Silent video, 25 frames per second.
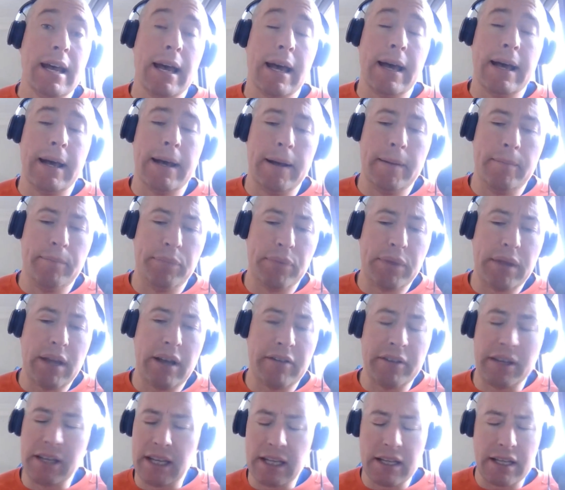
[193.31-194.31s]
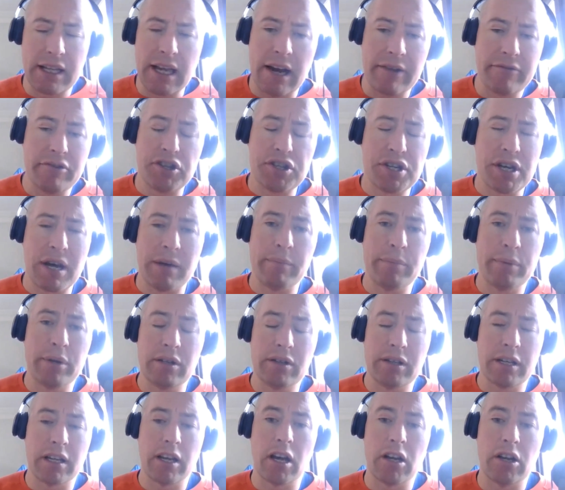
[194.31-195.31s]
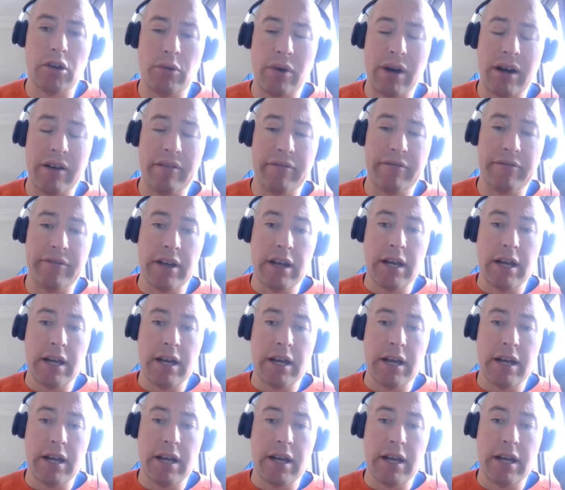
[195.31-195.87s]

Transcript: I think in the Irish Champion, they're going to have